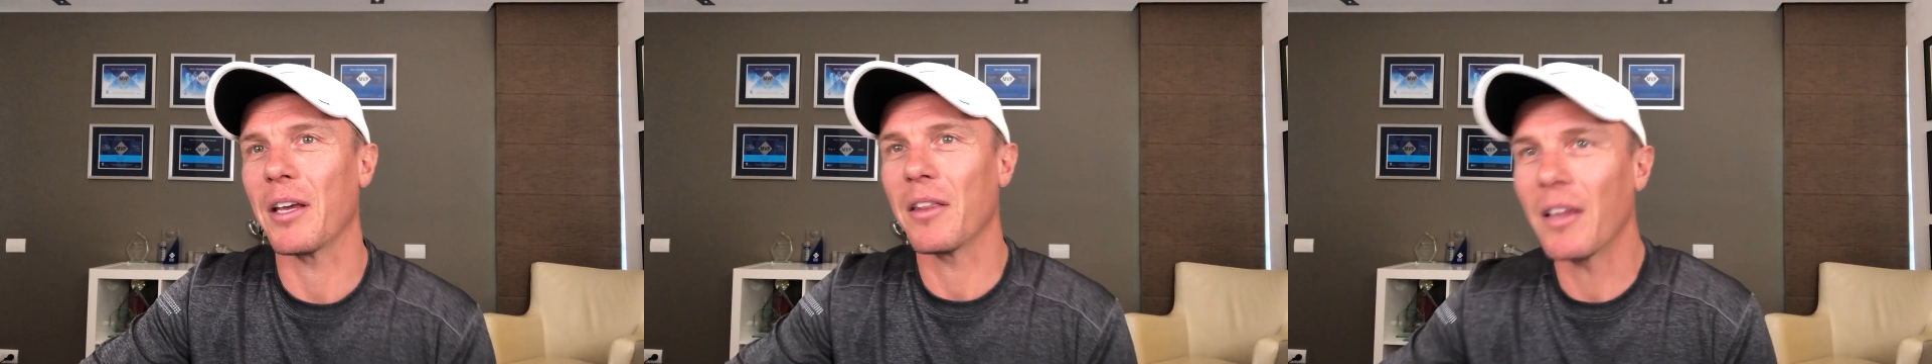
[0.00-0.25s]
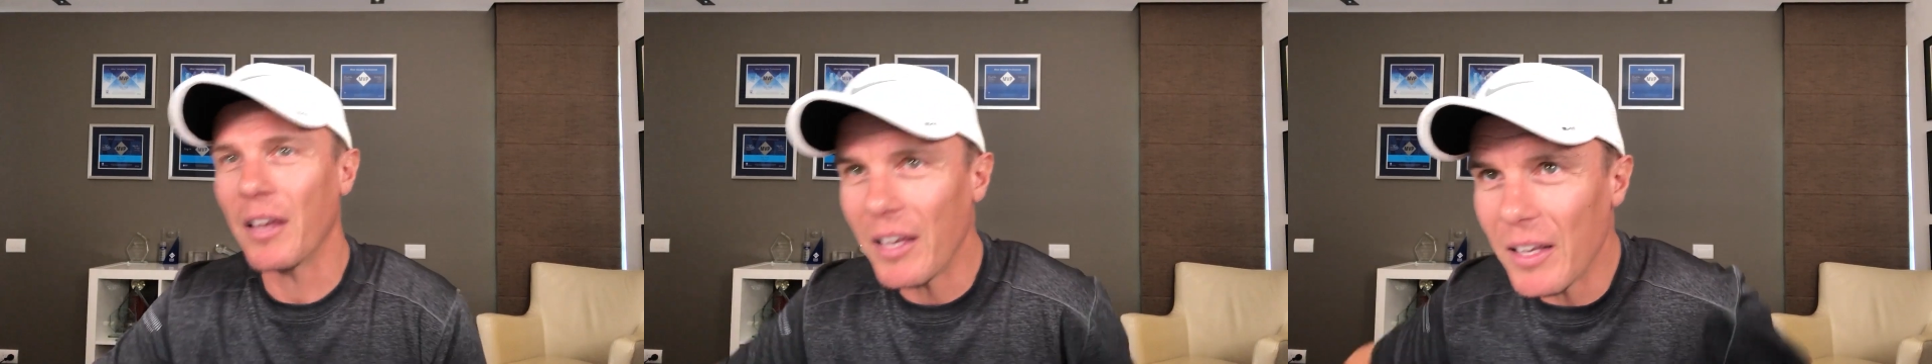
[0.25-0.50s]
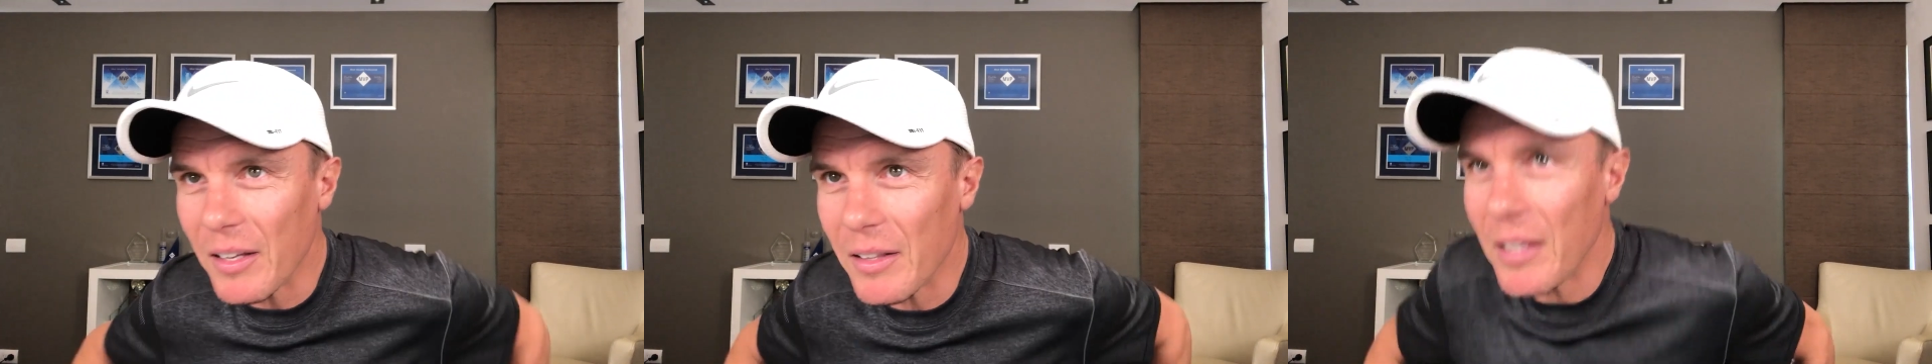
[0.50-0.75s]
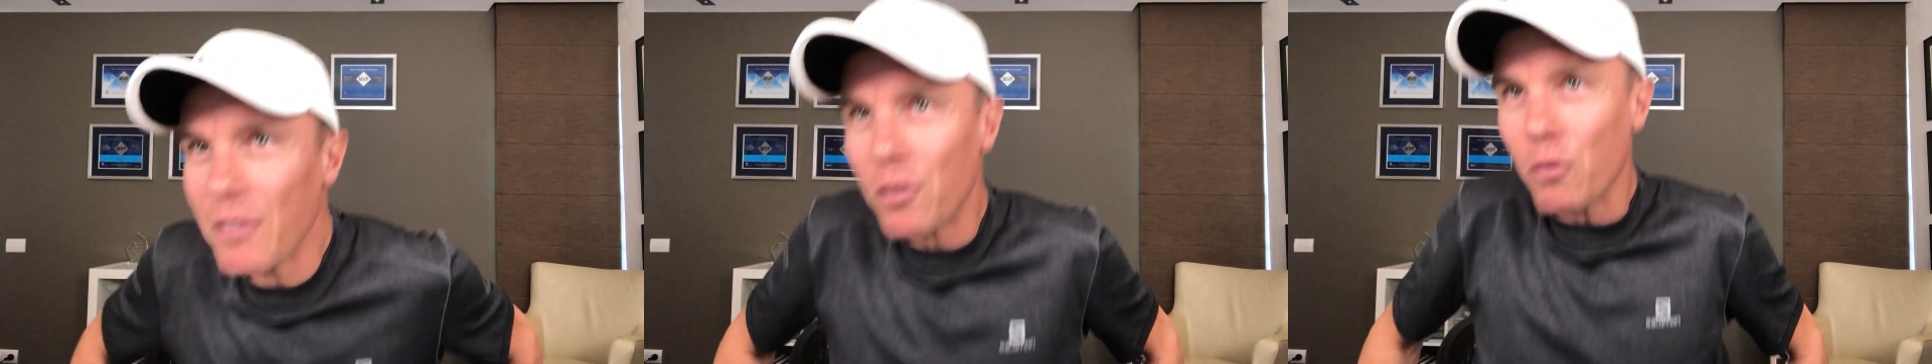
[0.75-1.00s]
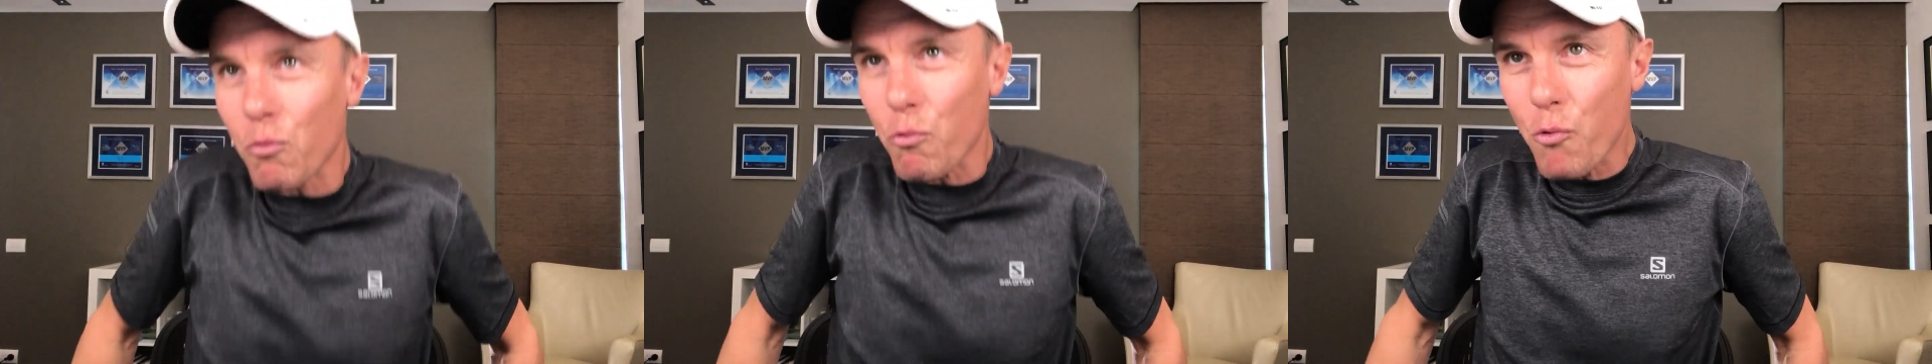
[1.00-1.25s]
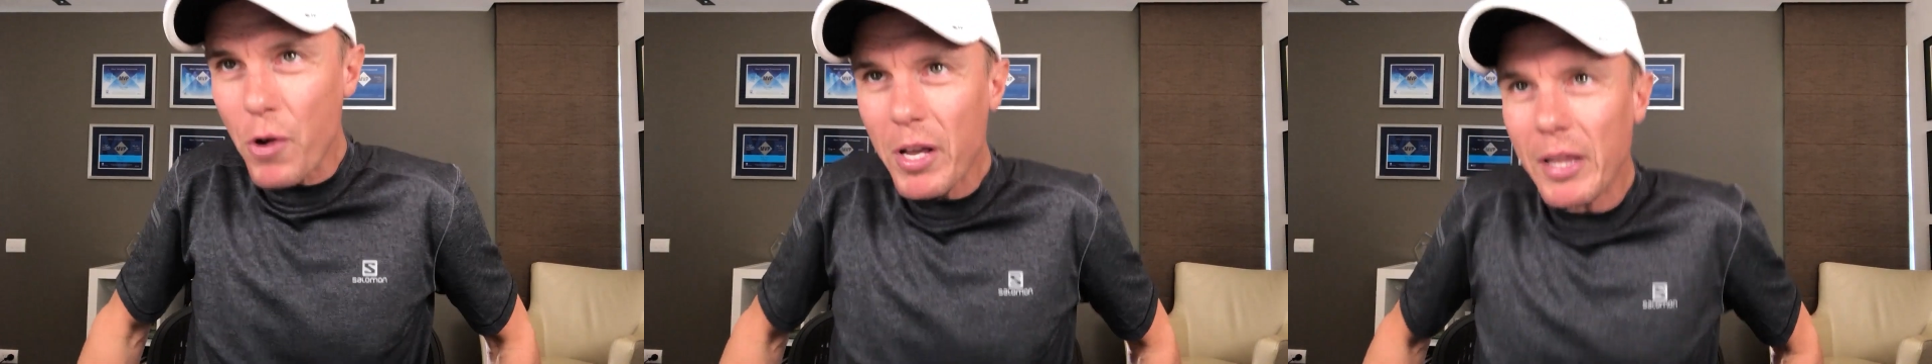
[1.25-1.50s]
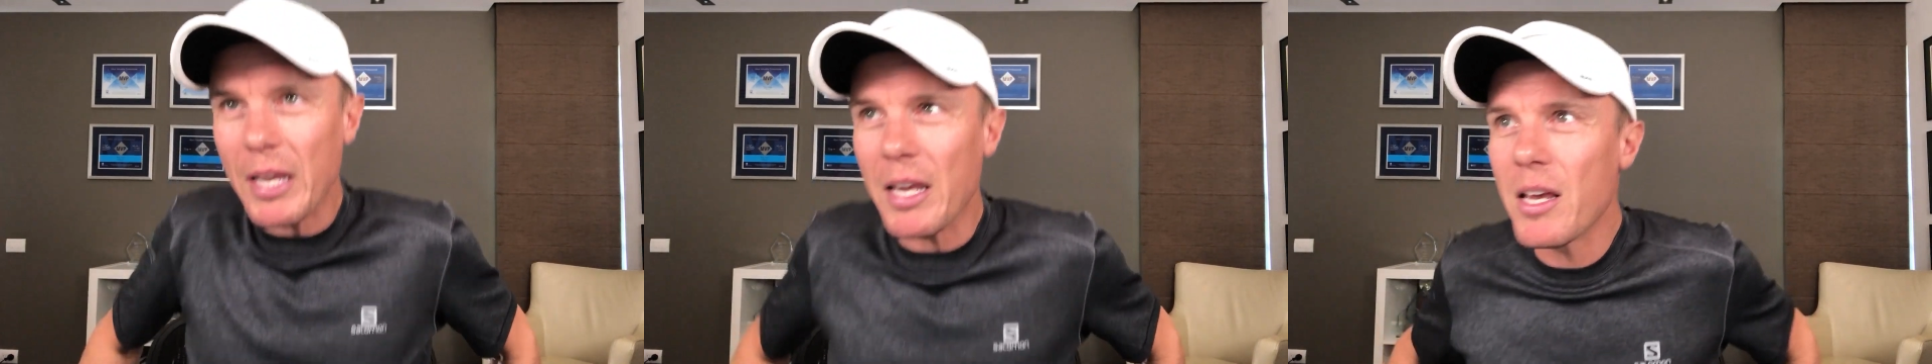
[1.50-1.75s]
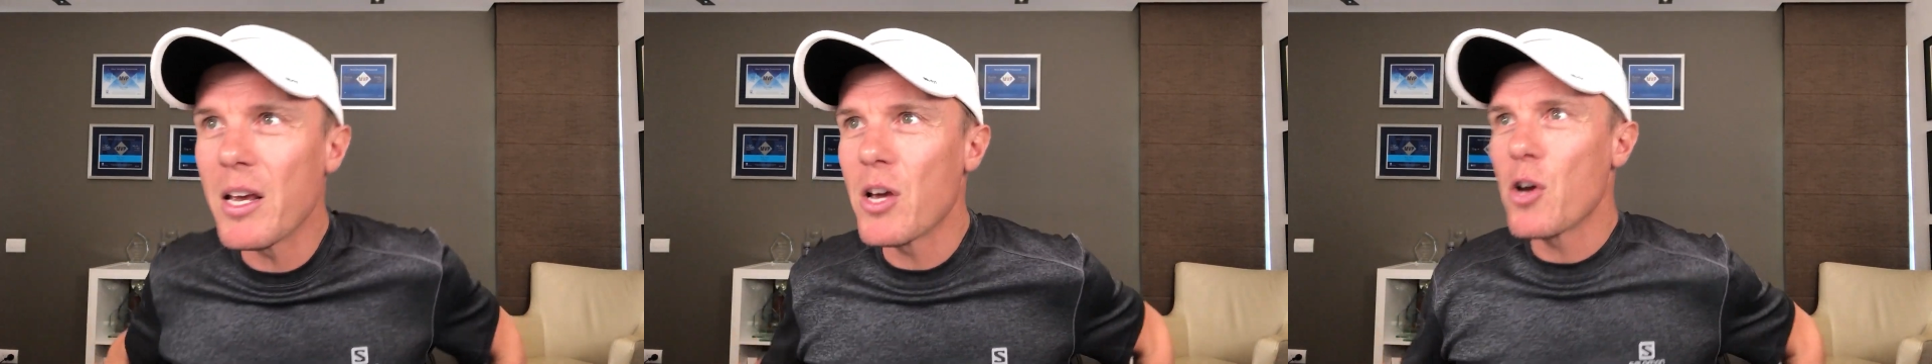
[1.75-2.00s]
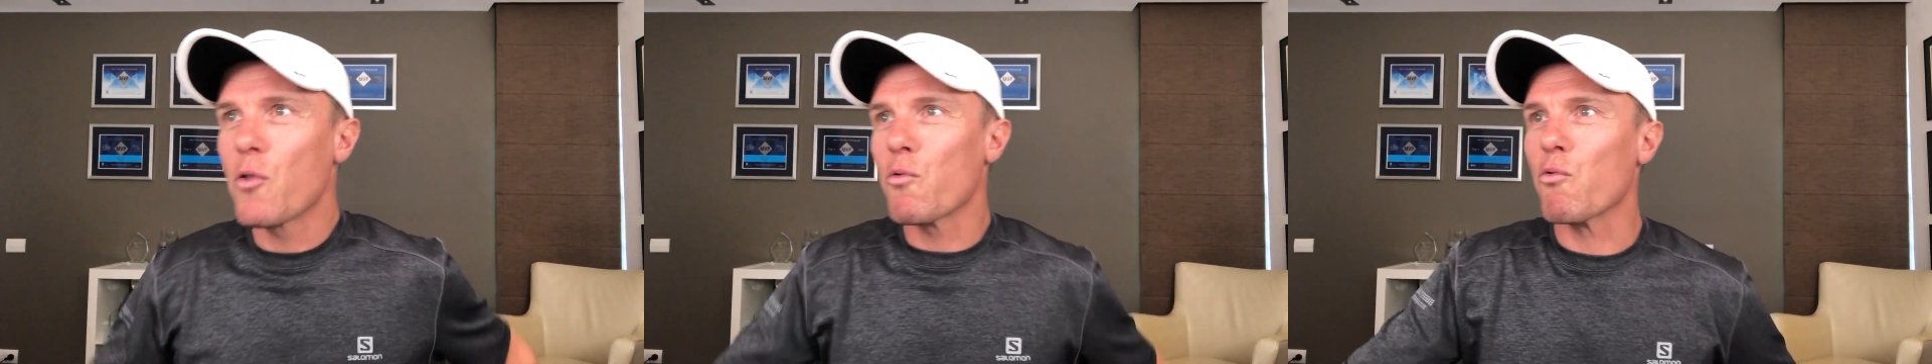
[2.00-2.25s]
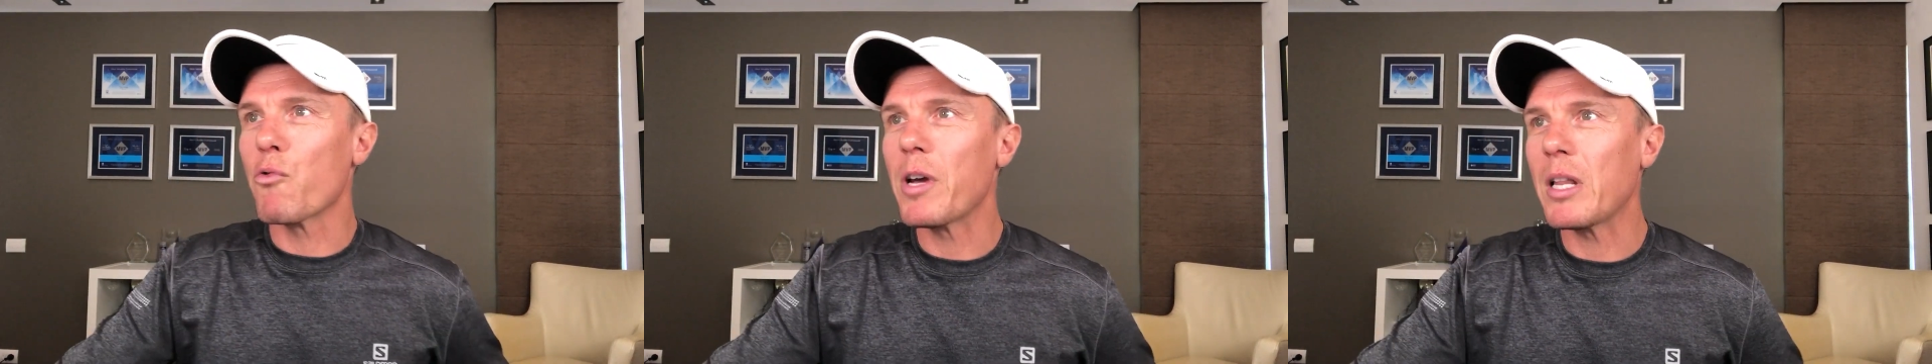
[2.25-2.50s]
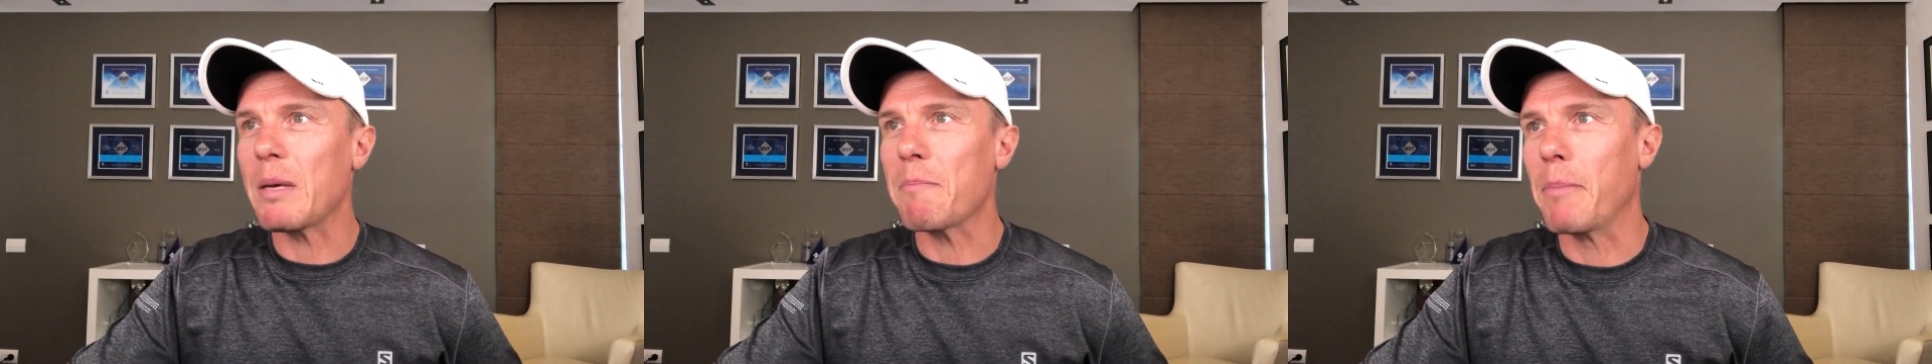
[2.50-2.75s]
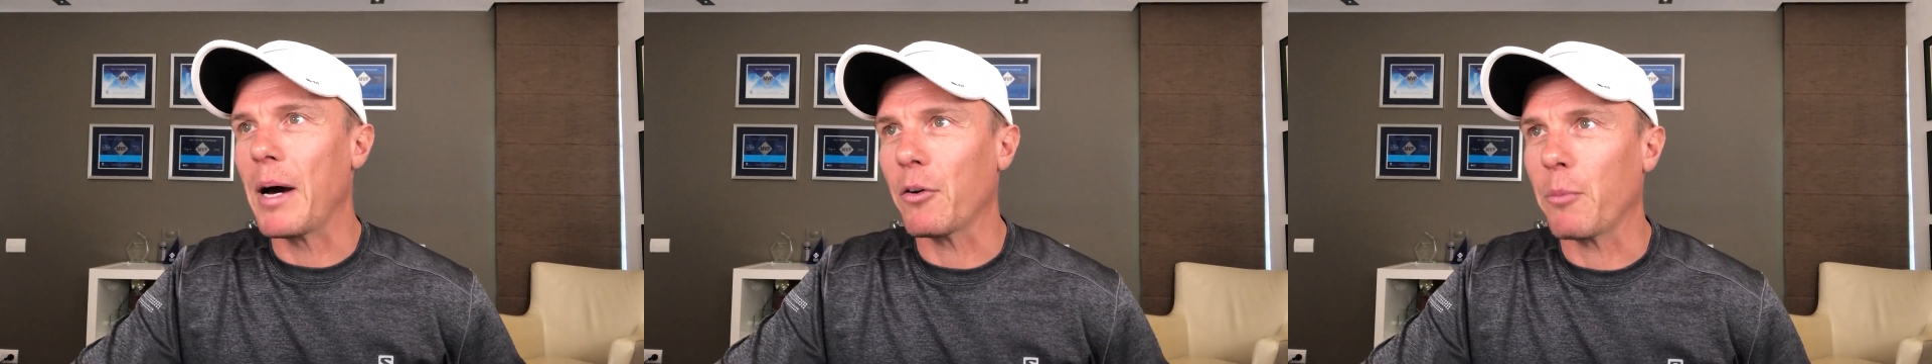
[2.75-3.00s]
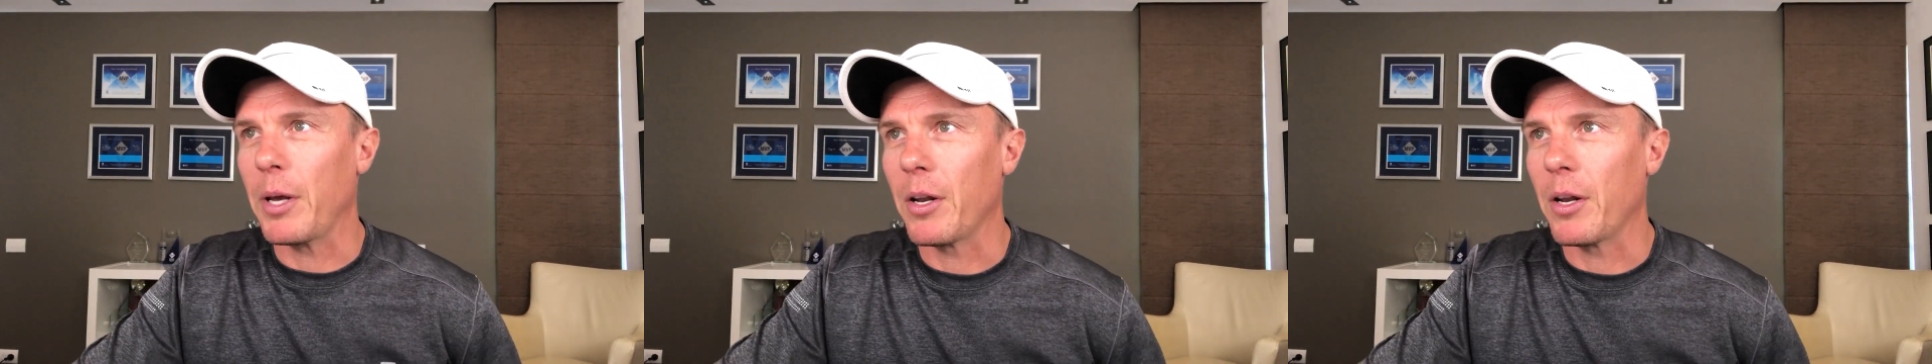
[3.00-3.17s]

And this has really, really bugged me.